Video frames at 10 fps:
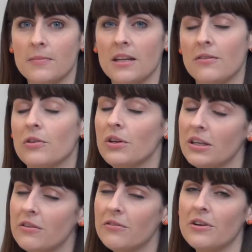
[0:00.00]
And if you're
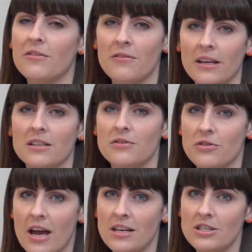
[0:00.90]
looking for an effective
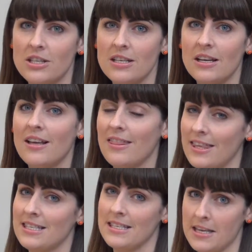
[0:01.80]
strategy,
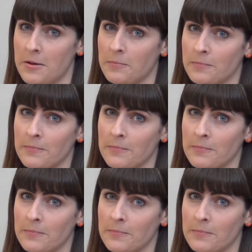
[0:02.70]
this is it.